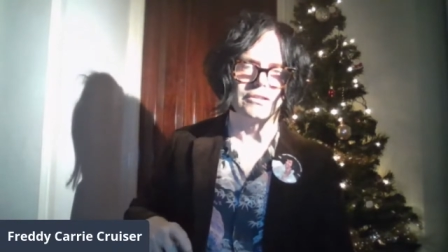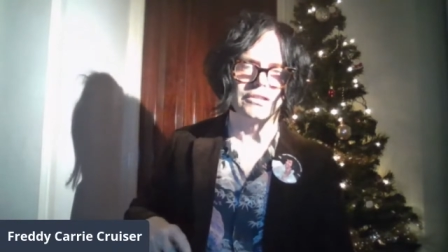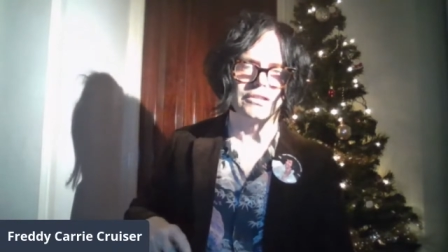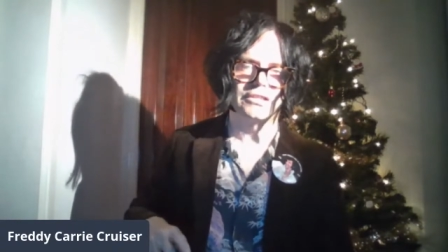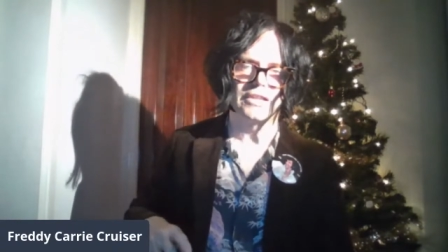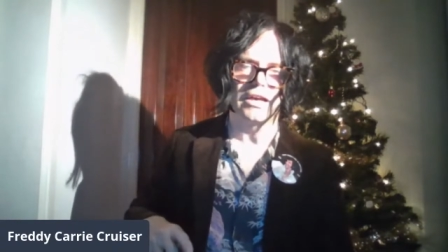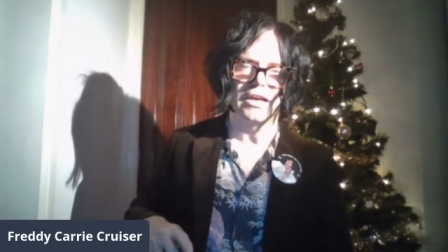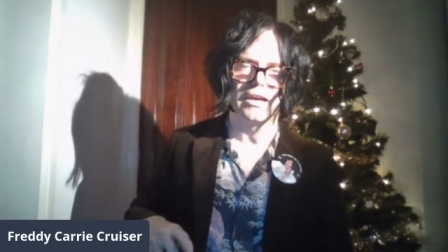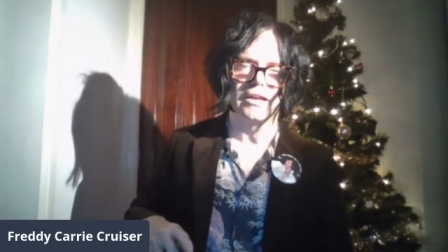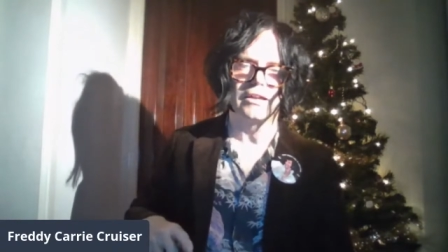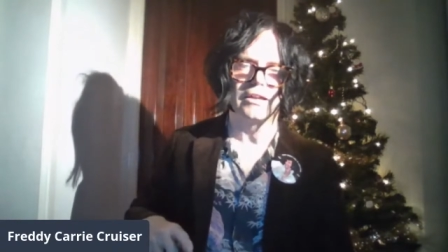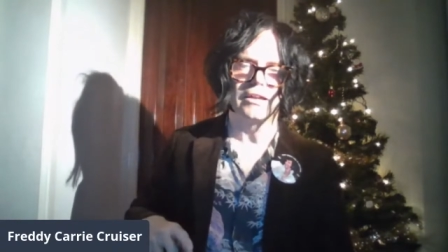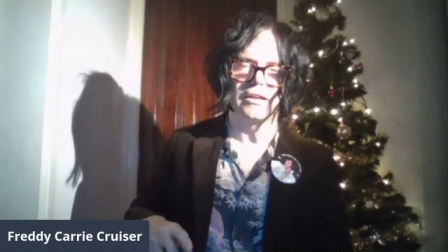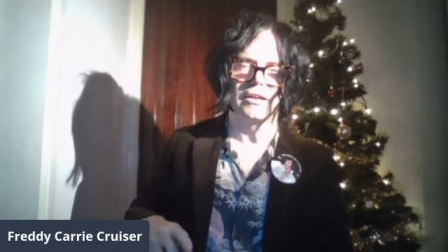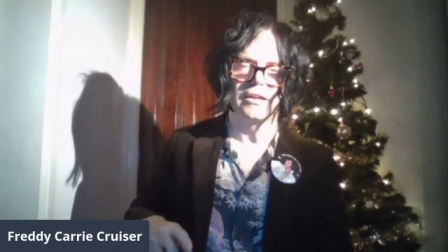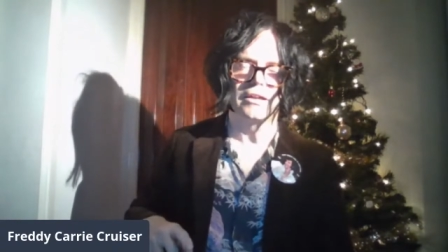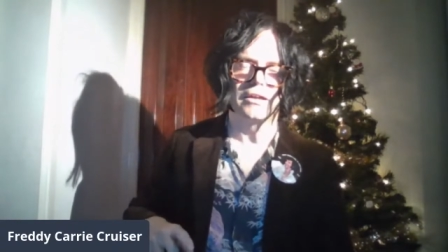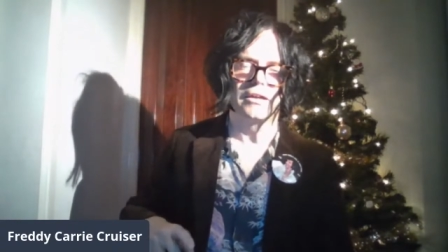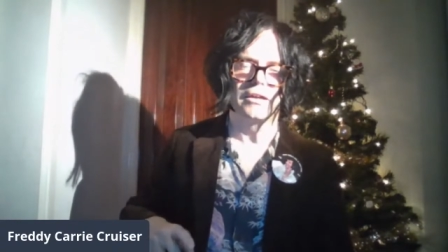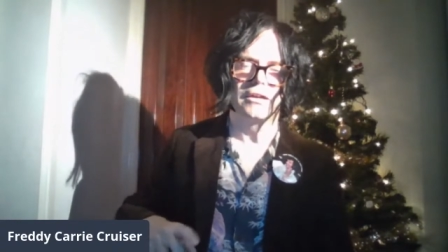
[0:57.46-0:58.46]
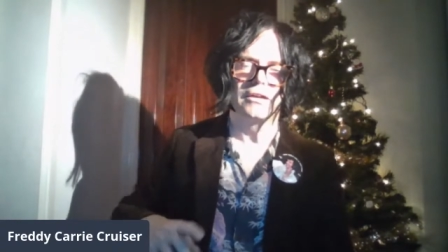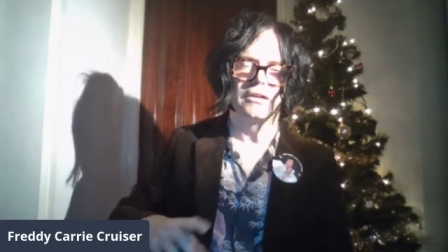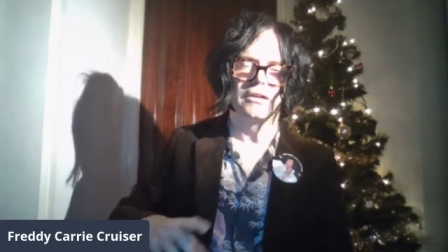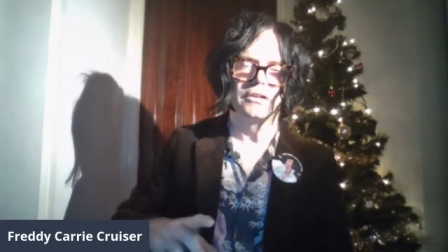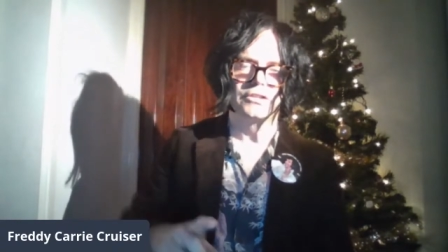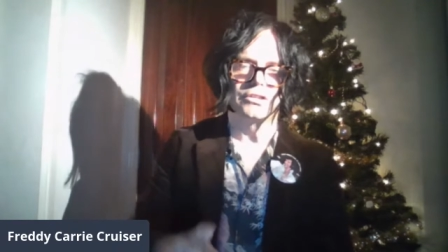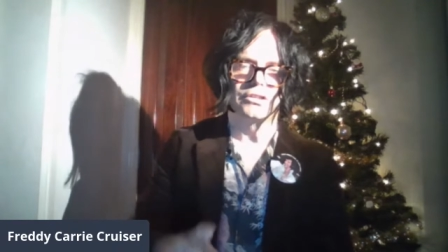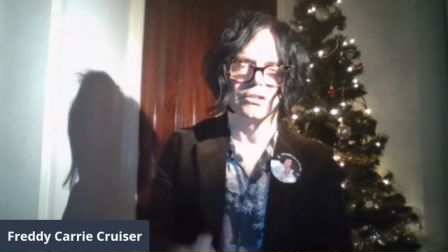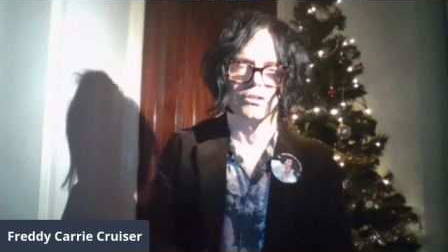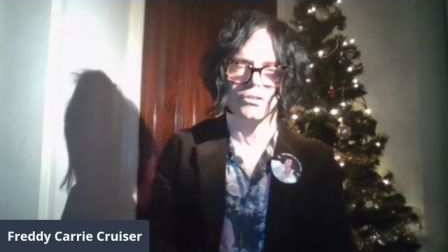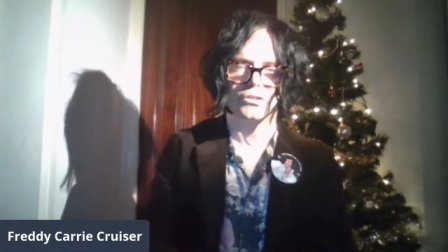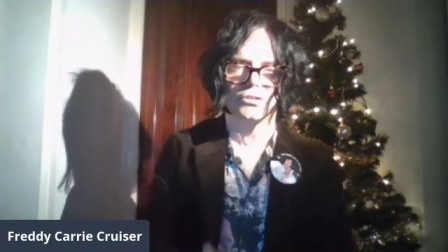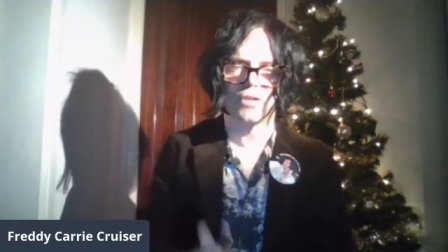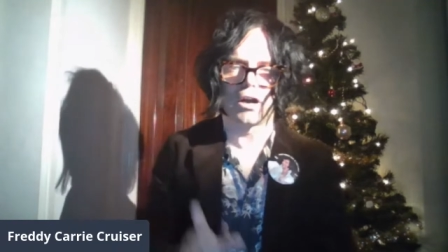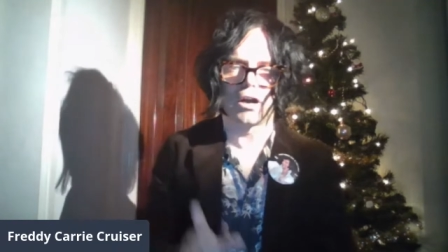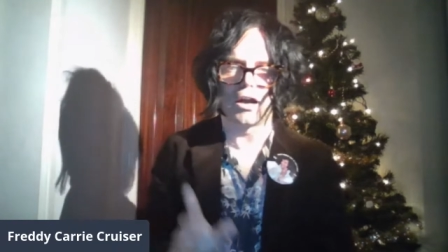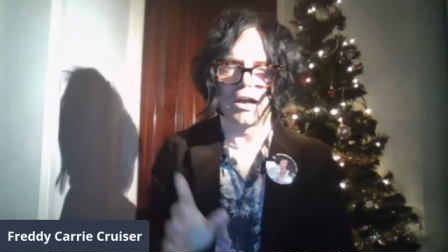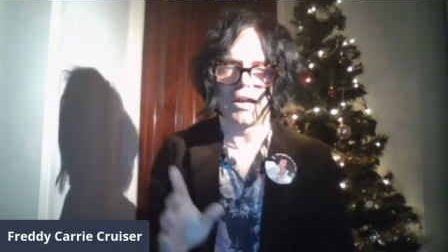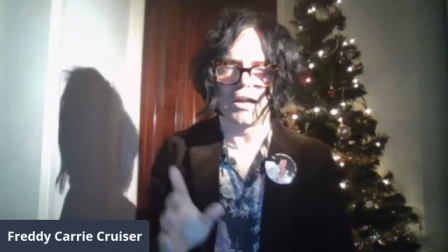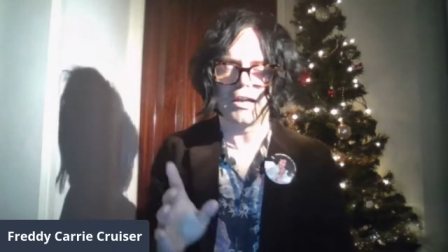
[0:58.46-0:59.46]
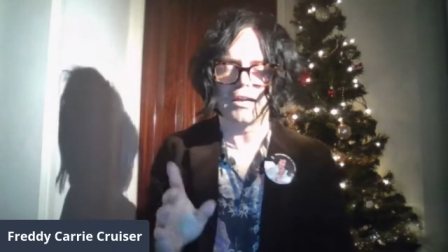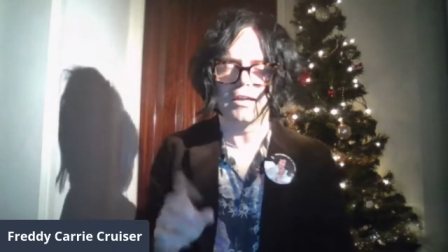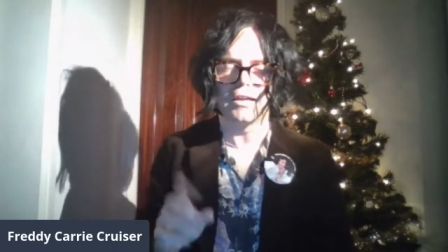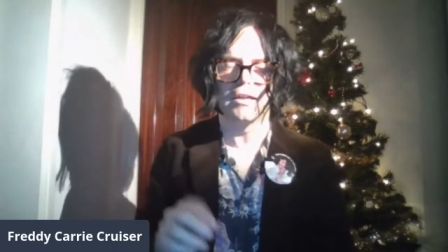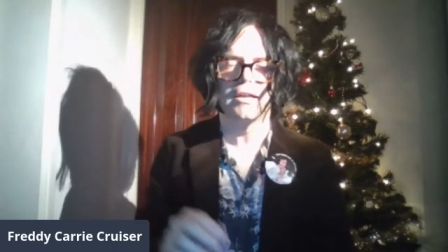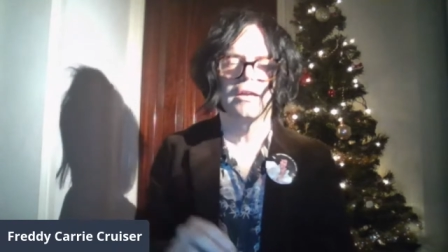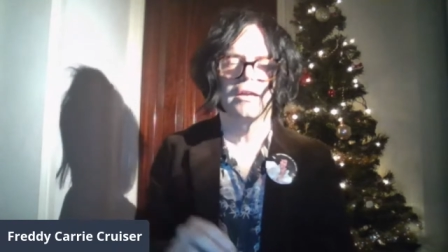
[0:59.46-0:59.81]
unshed, shall dry